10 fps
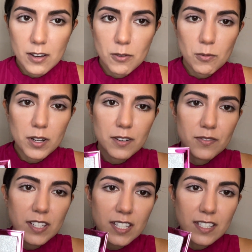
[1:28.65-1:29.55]
one of
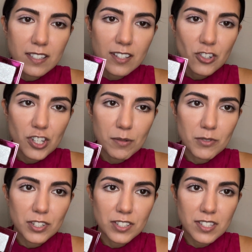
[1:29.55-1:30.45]
these
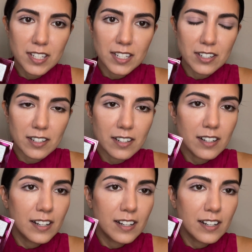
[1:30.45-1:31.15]
shimmers here.